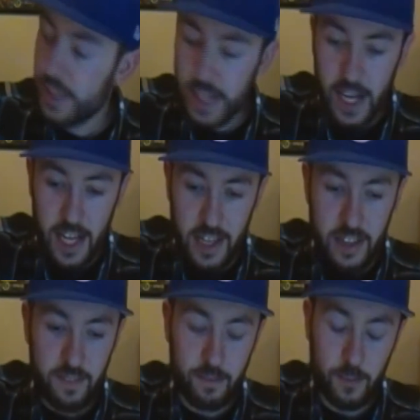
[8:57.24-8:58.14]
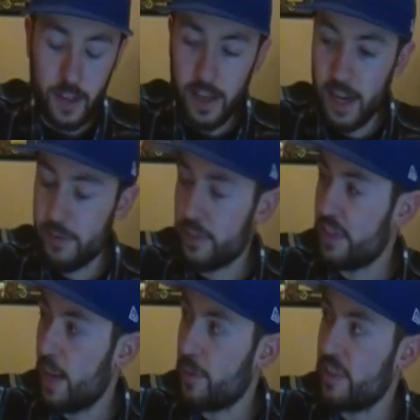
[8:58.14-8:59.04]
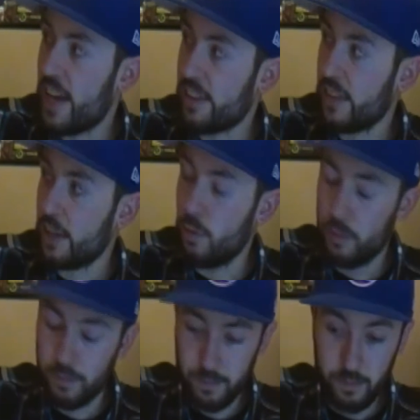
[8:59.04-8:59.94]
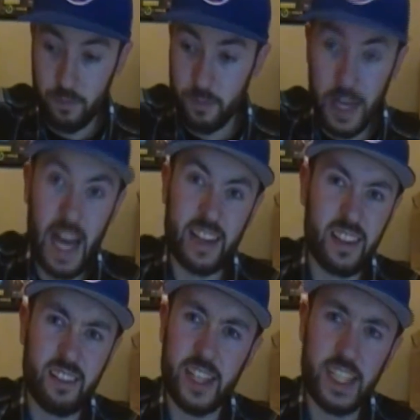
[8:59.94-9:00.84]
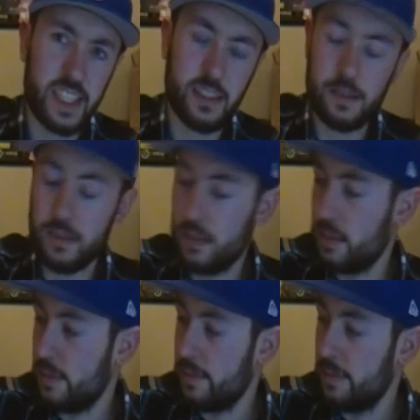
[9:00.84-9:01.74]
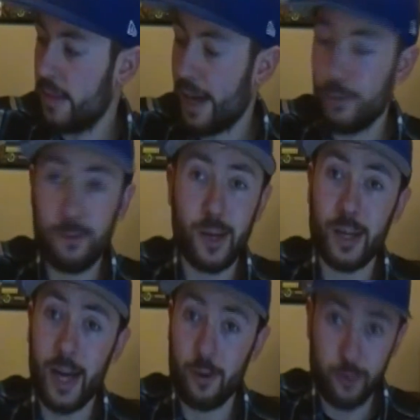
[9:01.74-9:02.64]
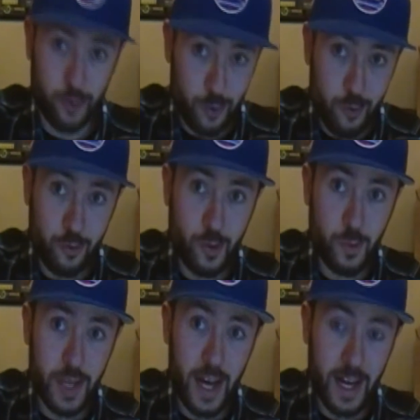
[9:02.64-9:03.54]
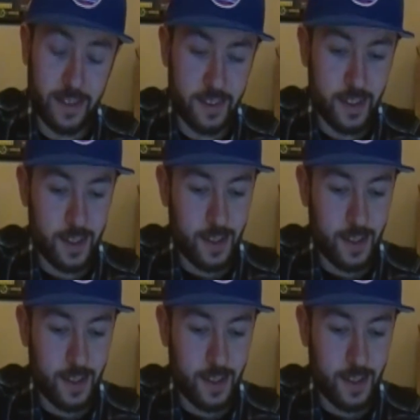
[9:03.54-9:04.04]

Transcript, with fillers: that they added, having Samus act like a acting like not like how she usually would act.